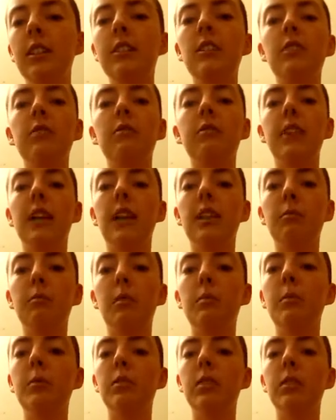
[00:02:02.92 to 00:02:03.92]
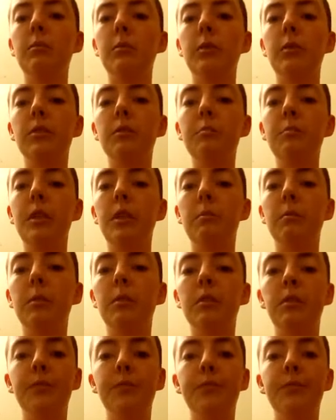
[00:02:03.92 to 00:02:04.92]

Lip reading: is unfathomable to most people.